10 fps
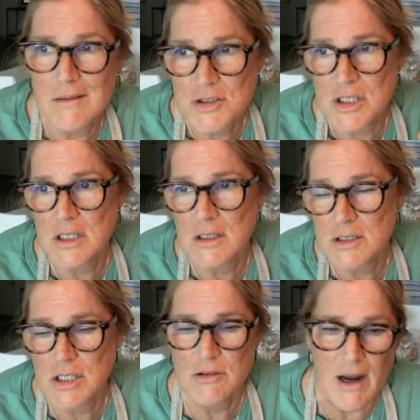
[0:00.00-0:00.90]

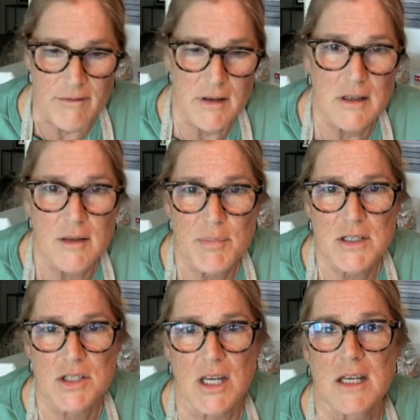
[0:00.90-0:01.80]
geographically a big
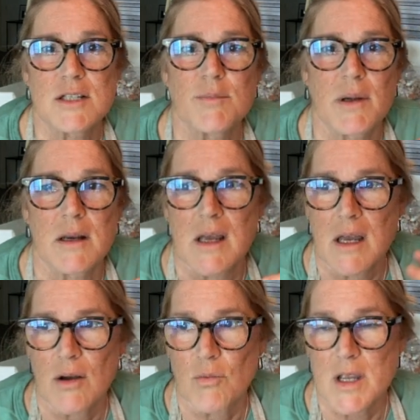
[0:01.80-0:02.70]
change, but
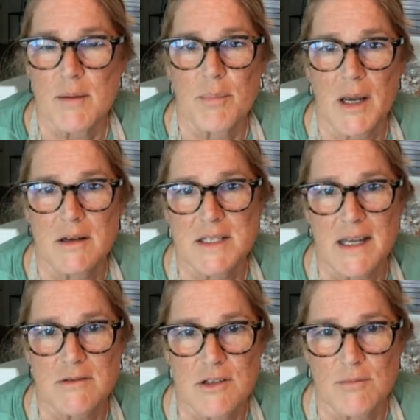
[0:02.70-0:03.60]
we had pared
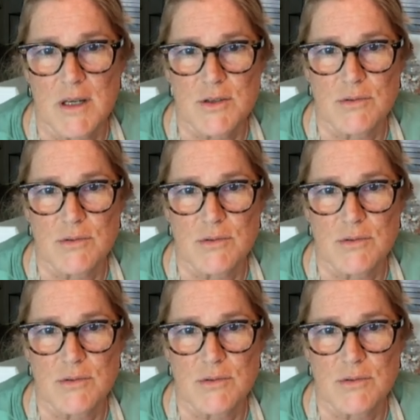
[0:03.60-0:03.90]
down so much.